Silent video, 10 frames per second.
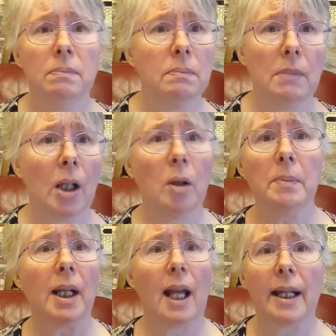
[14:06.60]
a
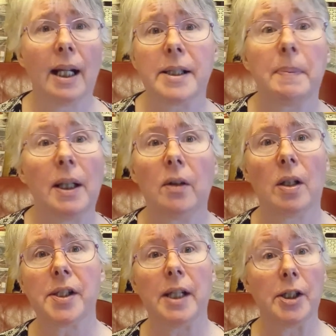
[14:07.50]
company like Caterpillar
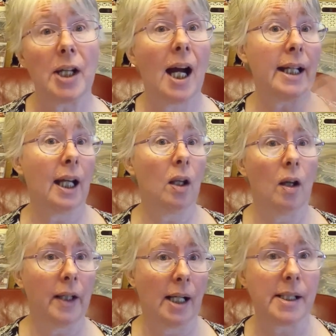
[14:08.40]
Cross Stitch. I get a lot
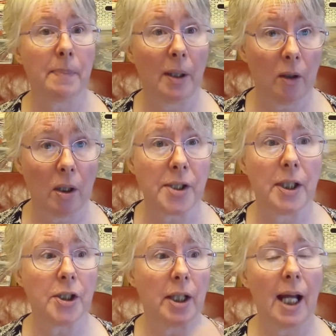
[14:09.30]
of Caterpillar Cross
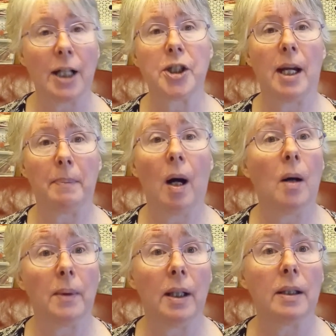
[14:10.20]
Stitch and Hatchet
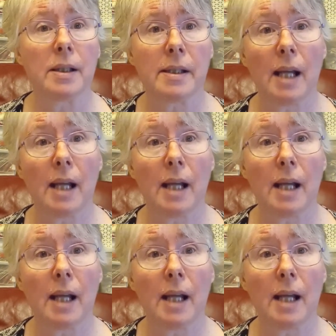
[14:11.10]
Partworks